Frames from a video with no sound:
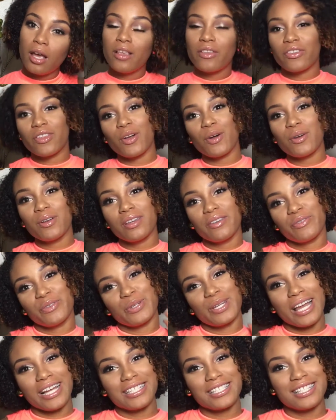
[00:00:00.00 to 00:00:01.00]
So if
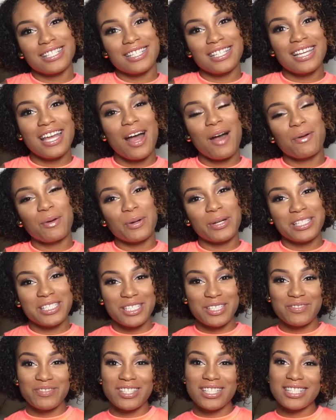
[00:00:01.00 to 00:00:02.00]
you'd like to see how to
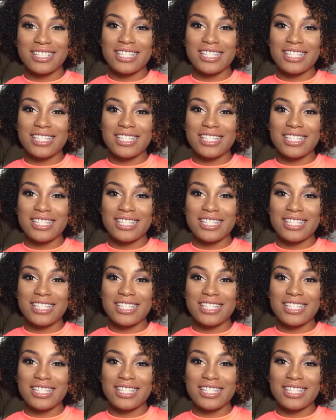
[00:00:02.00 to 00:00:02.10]
achieve this